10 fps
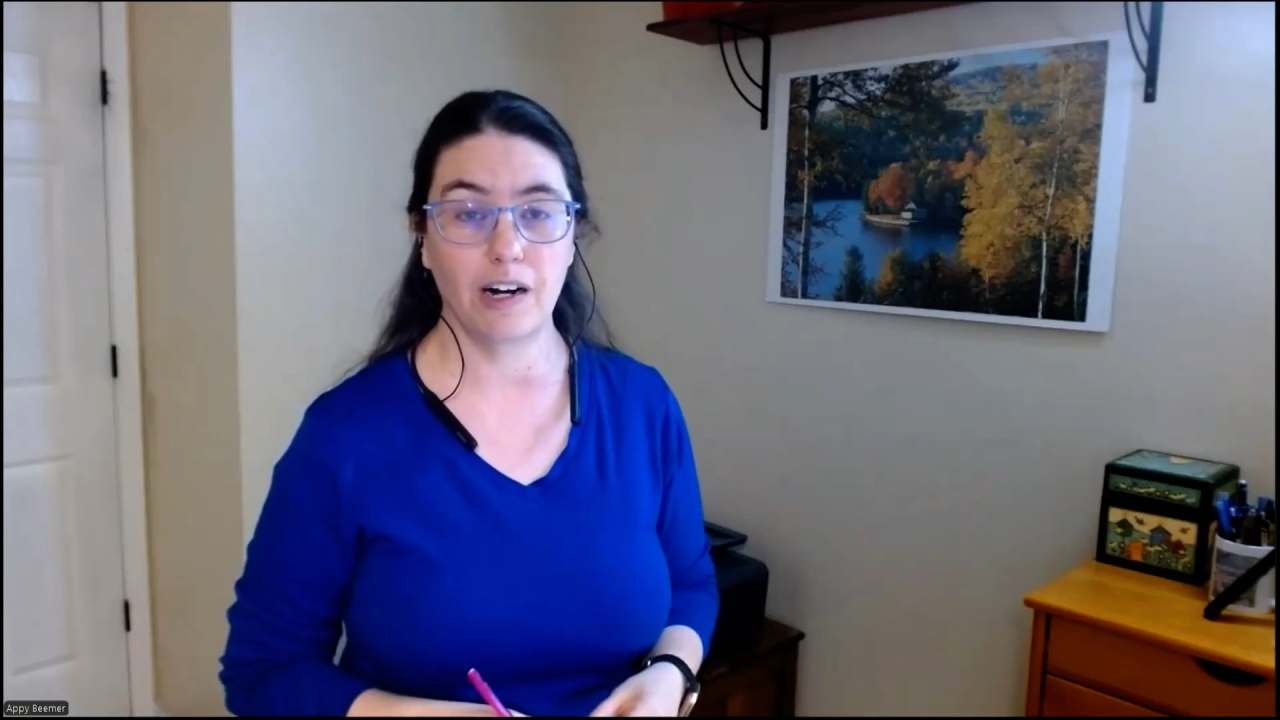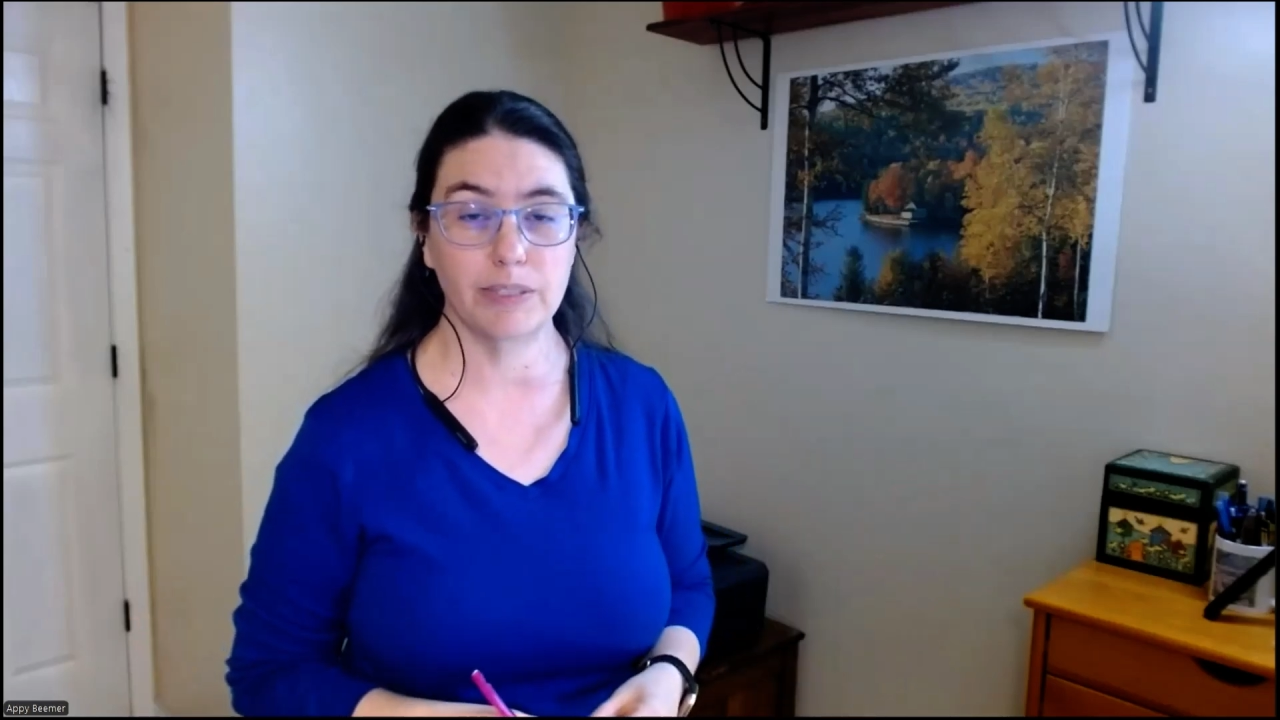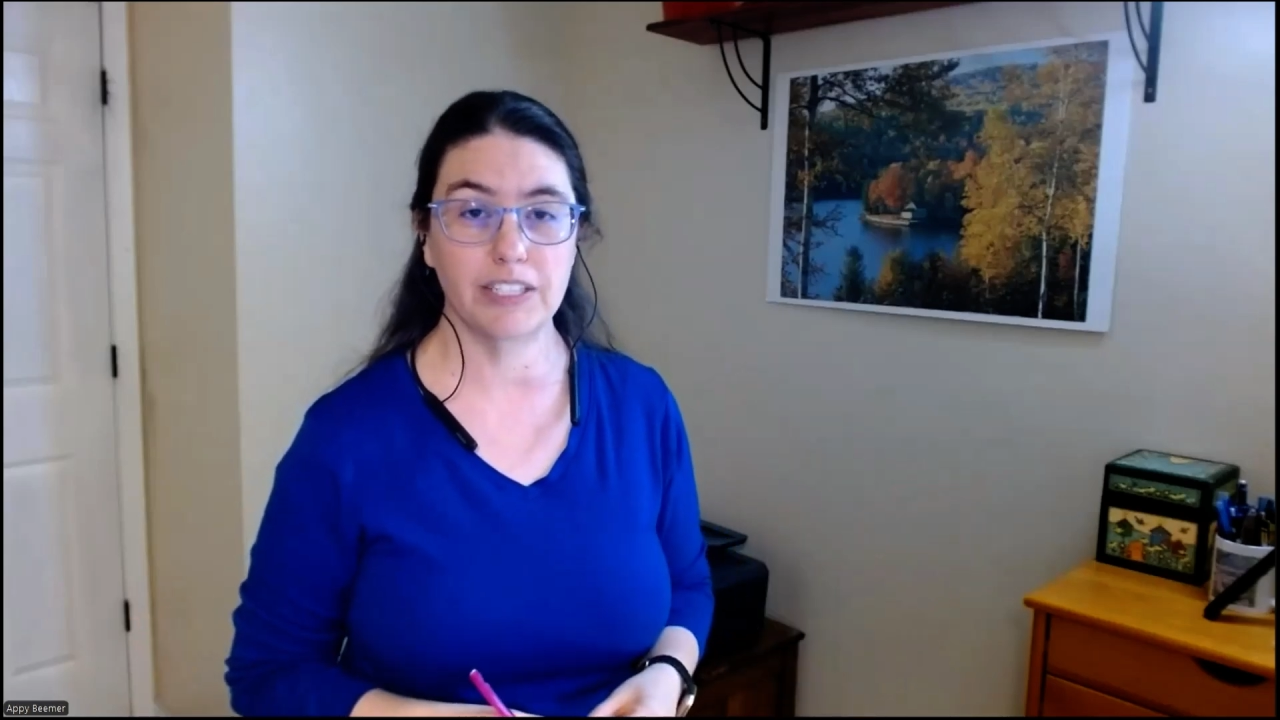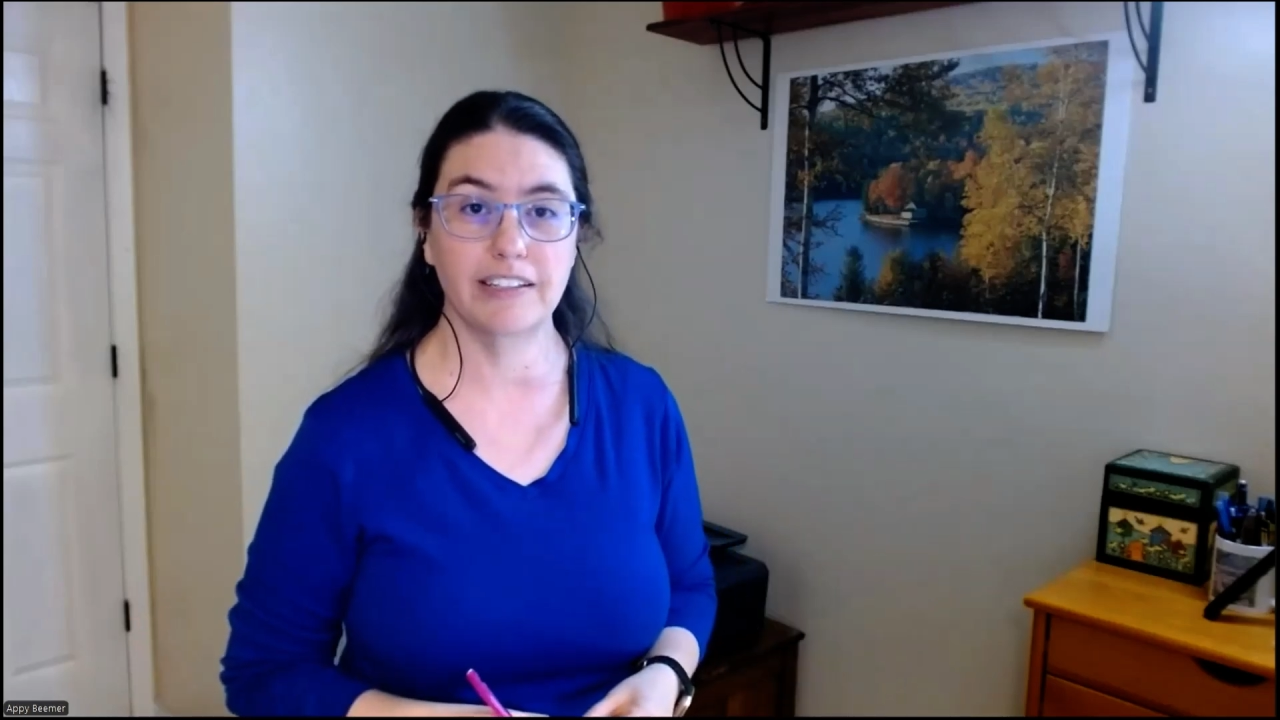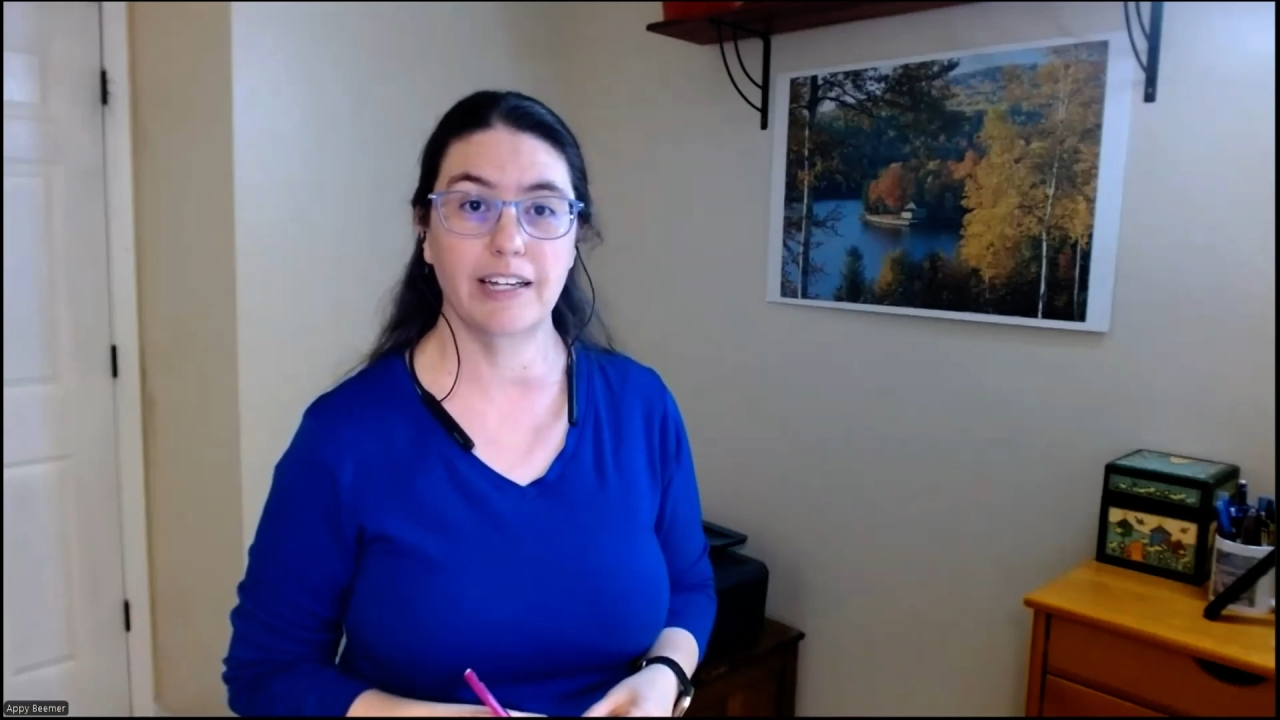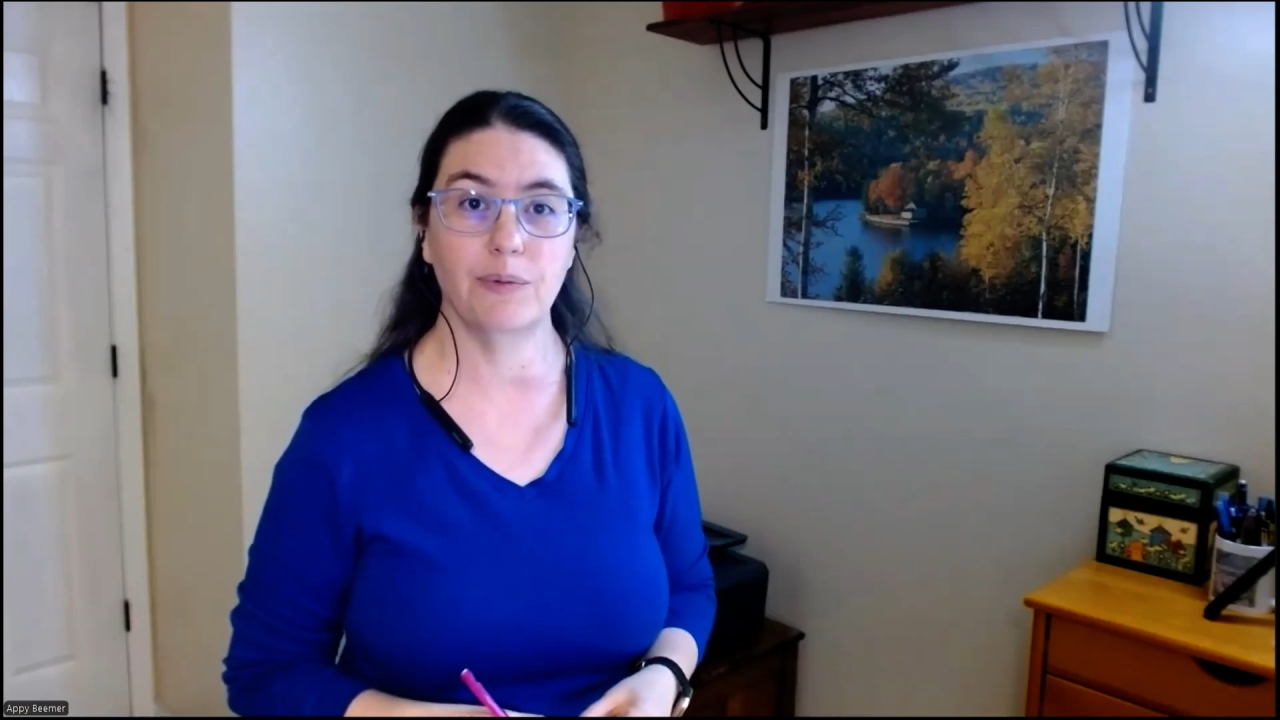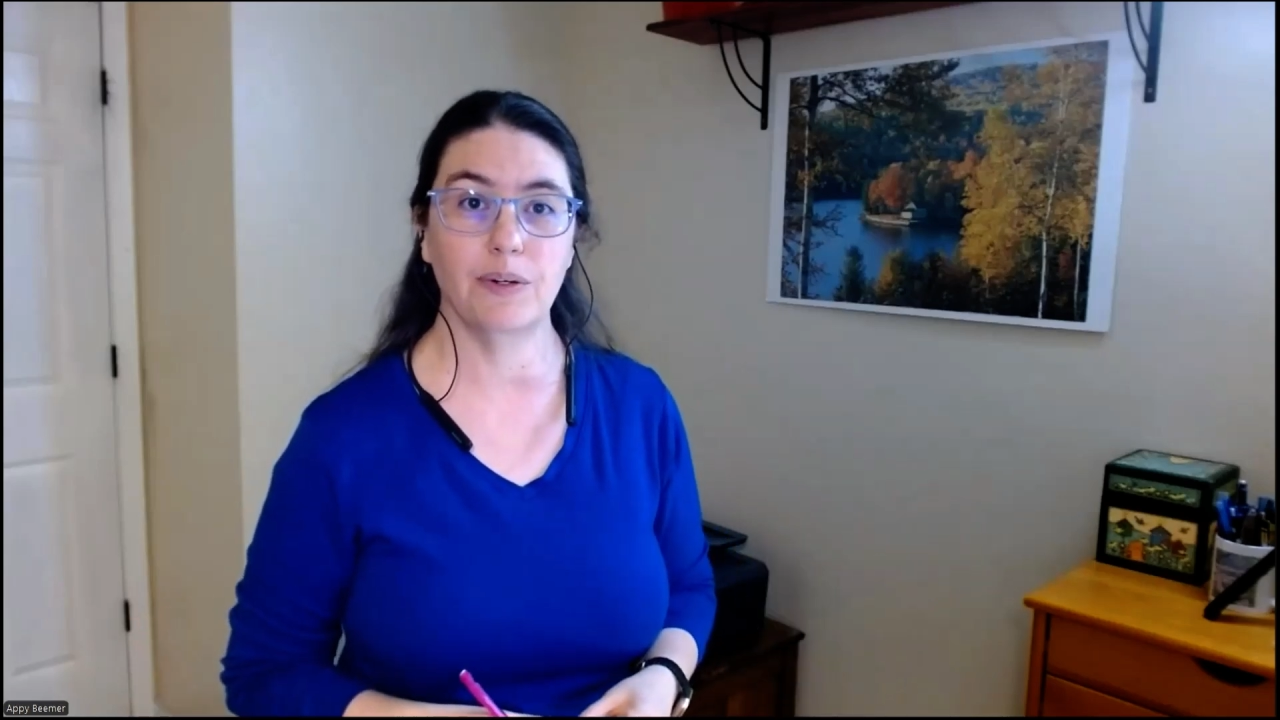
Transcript: option that